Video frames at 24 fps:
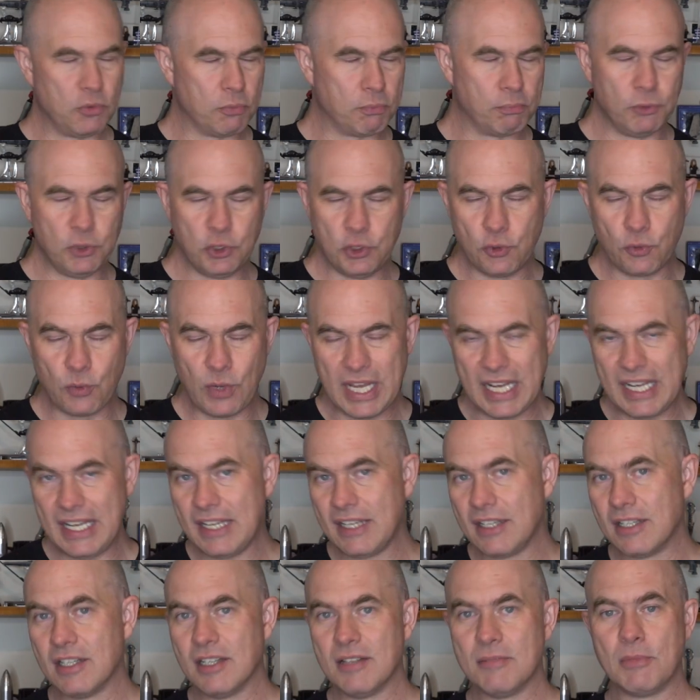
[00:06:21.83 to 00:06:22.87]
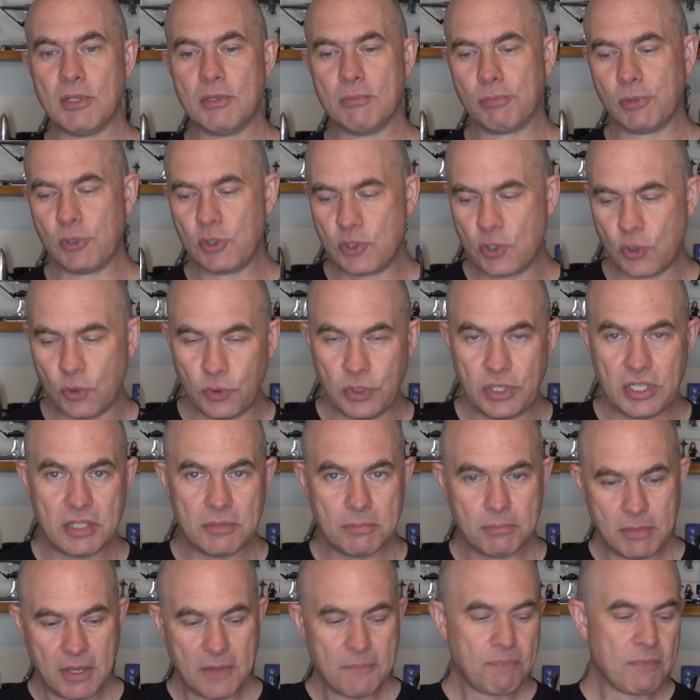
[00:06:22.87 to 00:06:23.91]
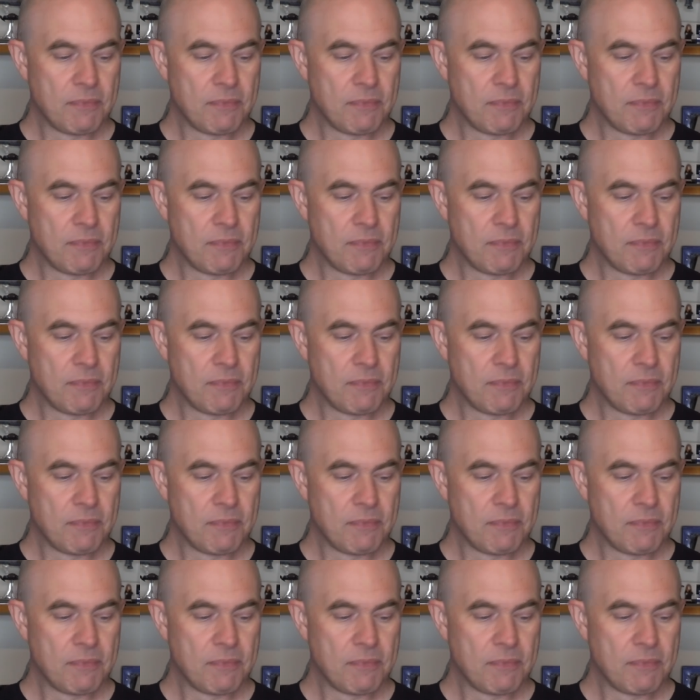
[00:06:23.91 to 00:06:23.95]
uranium and plutonium,